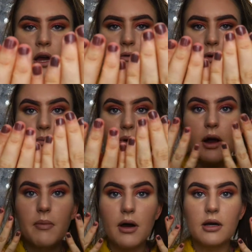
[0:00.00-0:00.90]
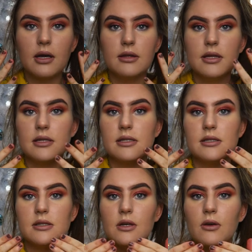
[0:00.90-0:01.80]
from Primark, and this
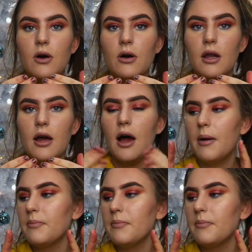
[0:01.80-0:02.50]
is the colour.